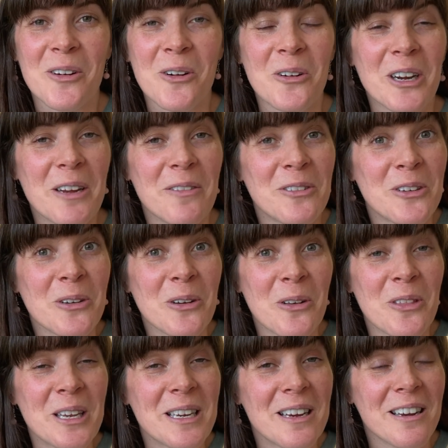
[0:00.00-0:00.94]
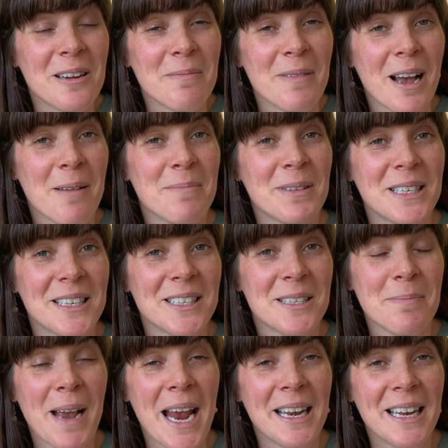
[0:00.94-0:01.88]
or if you're thinking about
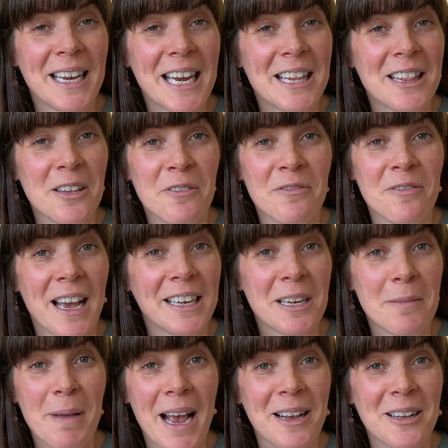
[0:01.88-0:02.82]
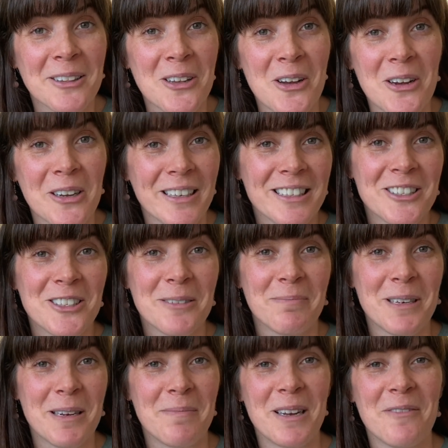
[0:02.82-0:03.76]
participating in the Fanny pack along. It
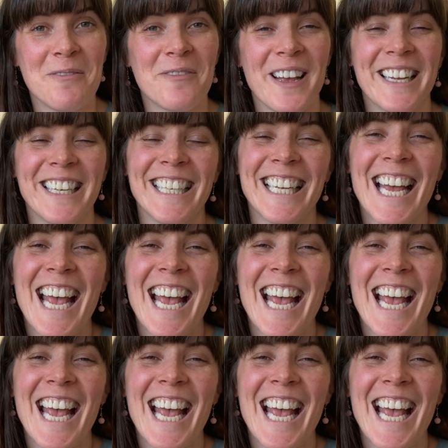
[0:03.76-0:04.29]
should be a bit fun.